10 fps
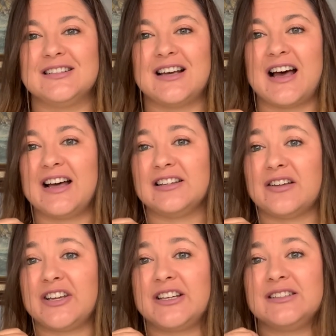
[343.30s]
I love
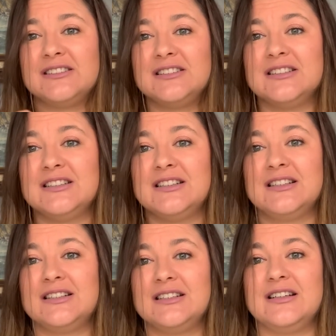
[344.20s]
it.
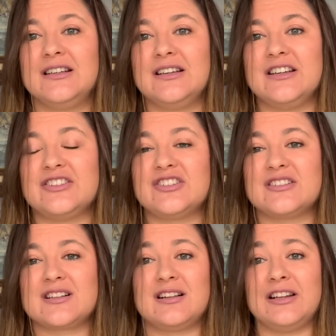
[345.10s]
It's just
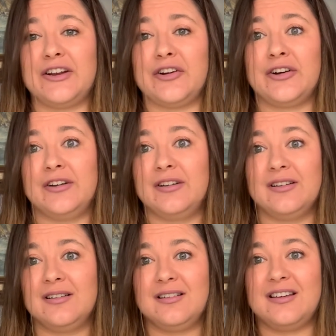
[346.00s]
clear
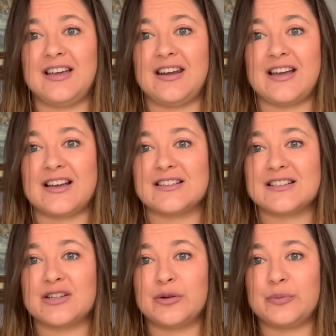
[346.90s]
and it has
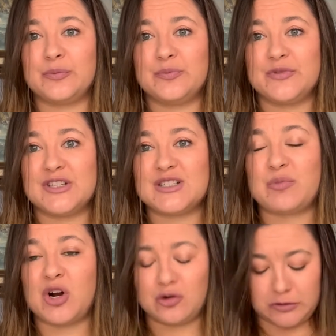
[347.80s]
some
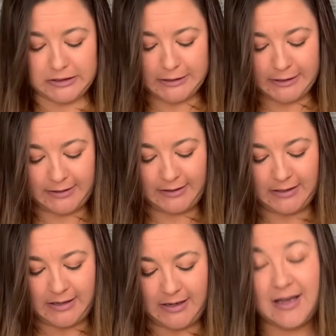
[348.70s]
sparkles in it
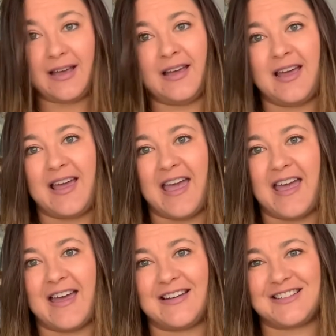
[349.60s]

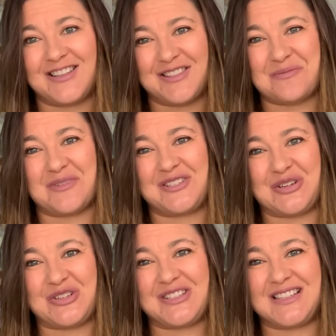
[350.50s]
and the
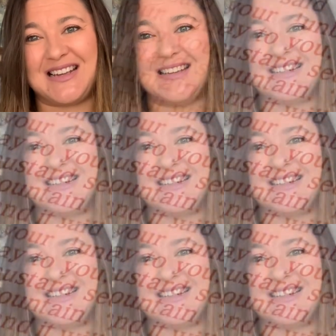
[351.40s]
mustard seed.